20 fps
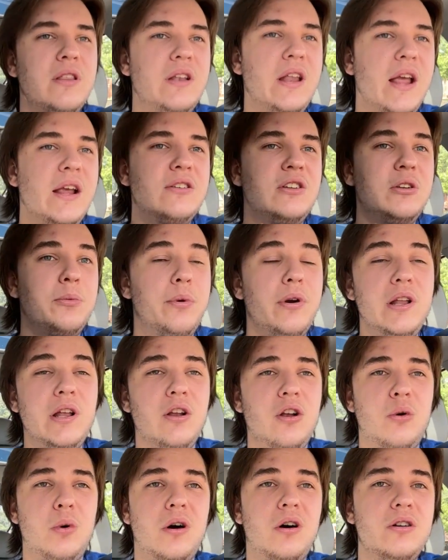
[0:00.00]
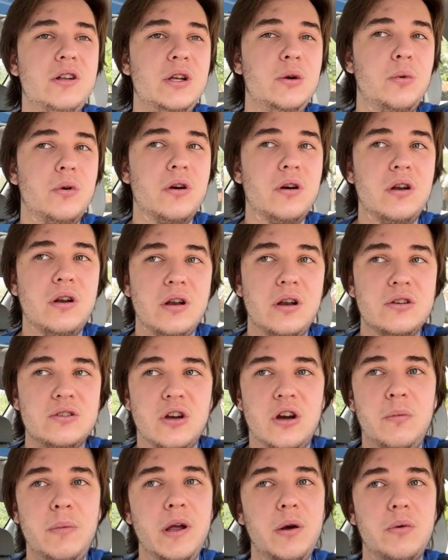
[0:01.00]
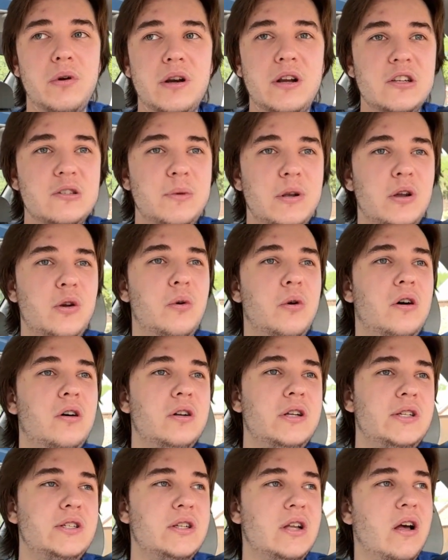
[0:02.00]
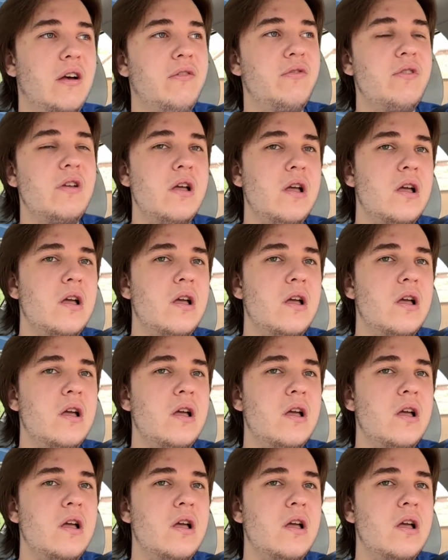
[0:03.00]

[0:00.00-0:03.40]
of the days and you're putting in quality work, because all my work has been quality stuff,